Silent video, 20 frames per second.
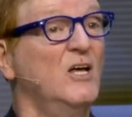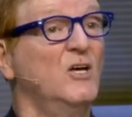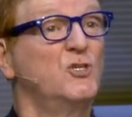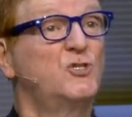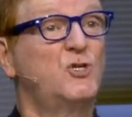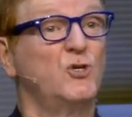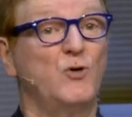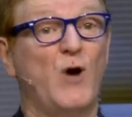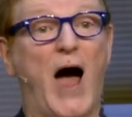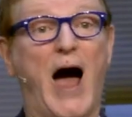
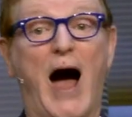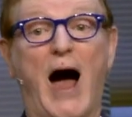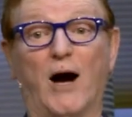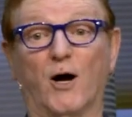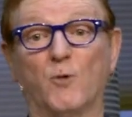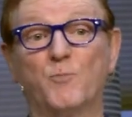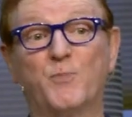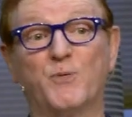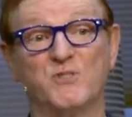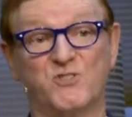to higher
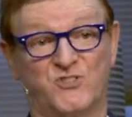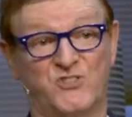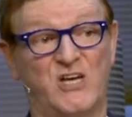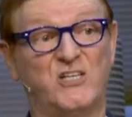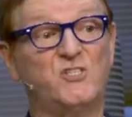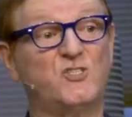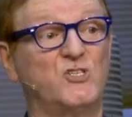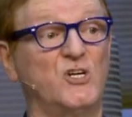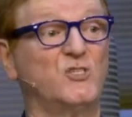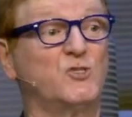
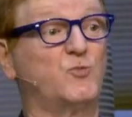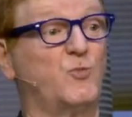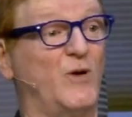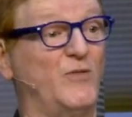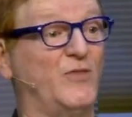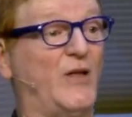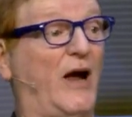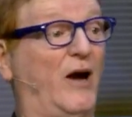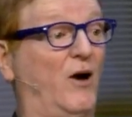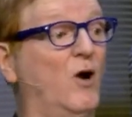positions when
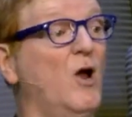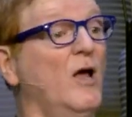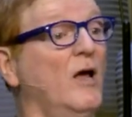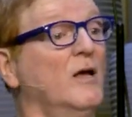there